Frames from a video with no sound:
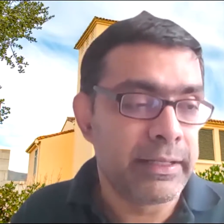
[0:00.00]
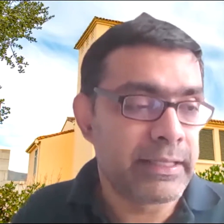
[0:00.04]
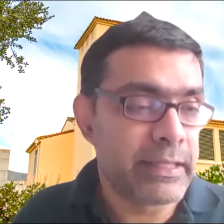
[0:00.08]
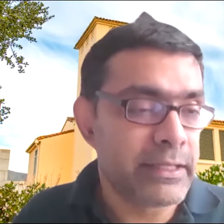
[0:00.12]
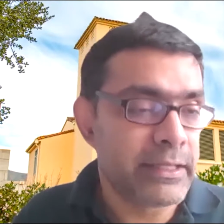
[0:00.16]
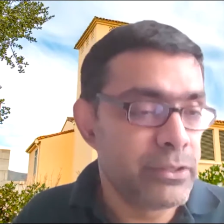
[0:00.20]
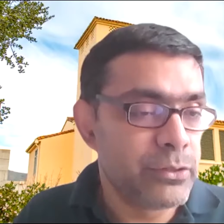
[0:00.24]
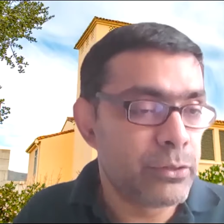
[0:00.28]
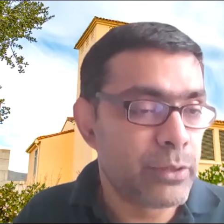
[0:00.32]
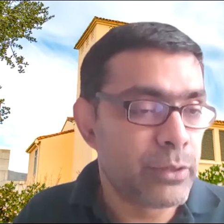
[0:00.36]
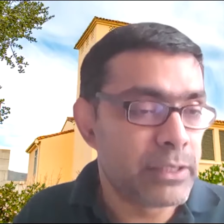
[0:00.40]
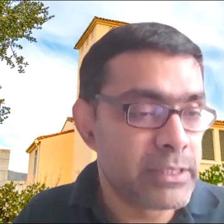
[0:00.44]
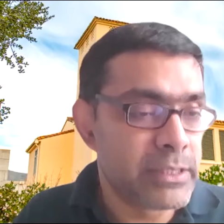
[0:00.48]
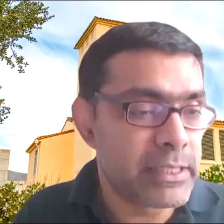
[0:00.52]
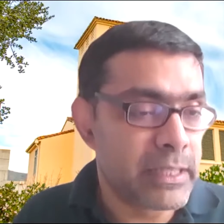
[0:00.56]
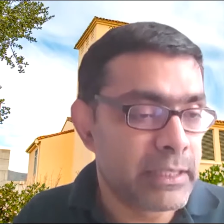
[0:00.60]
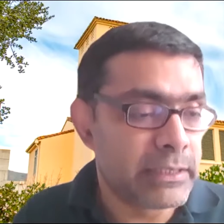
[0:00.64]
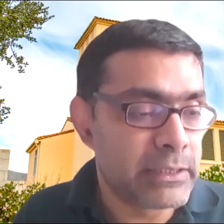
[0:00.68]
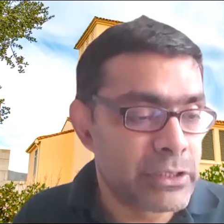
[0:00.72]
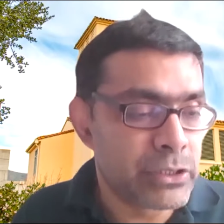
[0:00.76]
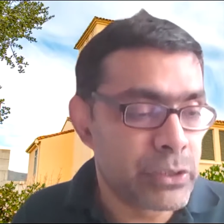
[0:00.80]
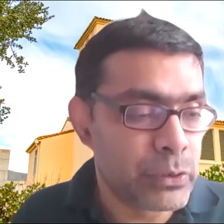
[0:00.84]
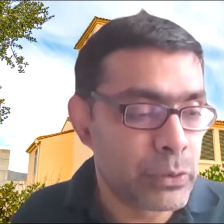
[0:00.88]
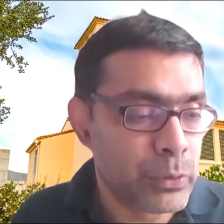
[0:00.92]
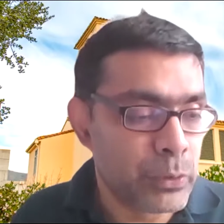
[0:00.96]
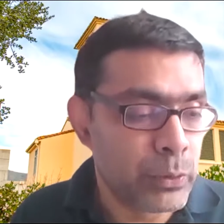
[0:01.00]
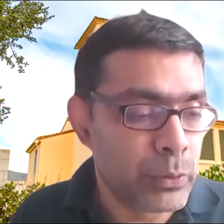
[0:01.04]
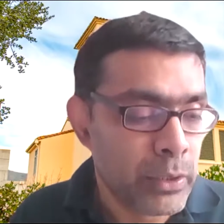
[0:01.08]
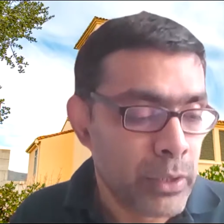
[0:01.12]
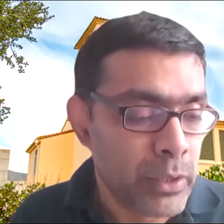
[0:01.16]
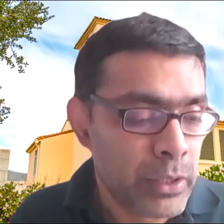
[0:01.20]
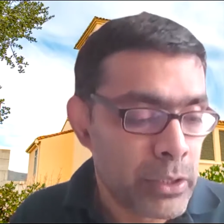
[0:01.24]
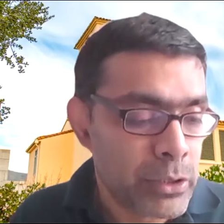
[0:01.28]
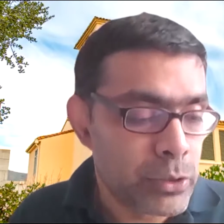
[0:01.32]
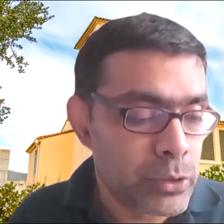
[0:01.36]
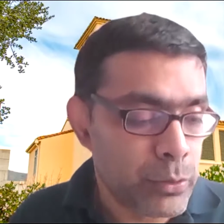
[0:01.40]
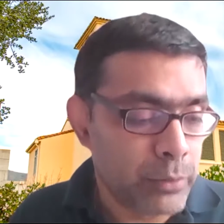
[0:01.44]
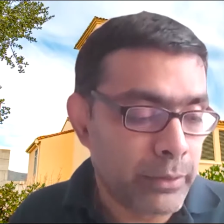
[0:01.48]
you can tell to
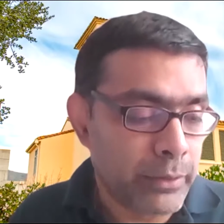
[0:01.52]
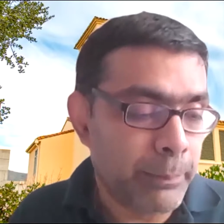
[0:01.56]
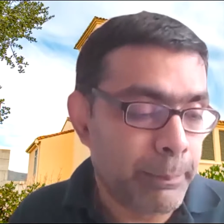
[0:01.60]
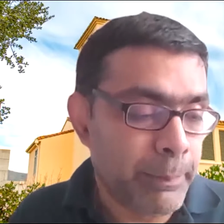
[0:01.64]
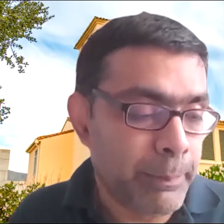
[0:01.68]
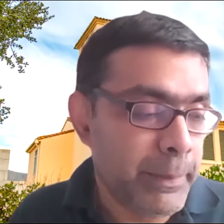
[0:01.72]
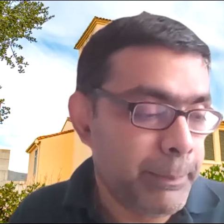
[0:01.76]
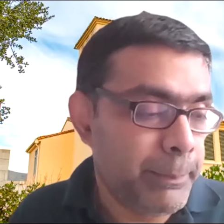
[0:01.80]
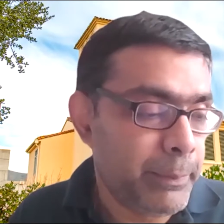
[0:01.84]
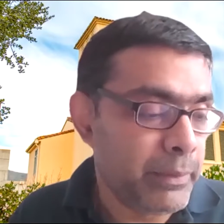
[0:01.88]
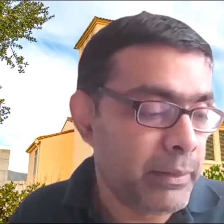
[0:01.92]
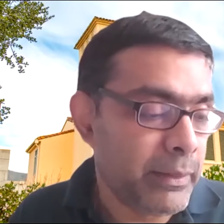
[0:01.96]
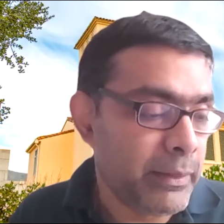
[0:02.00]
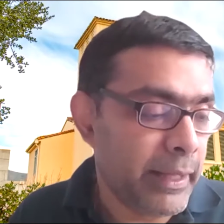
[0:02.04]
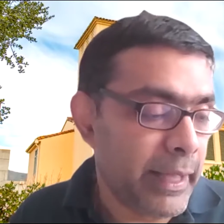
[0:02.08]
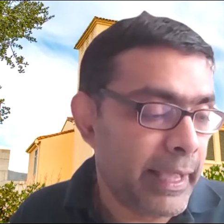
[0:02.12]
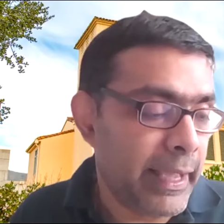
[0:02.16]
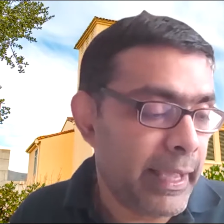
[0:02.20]
other people.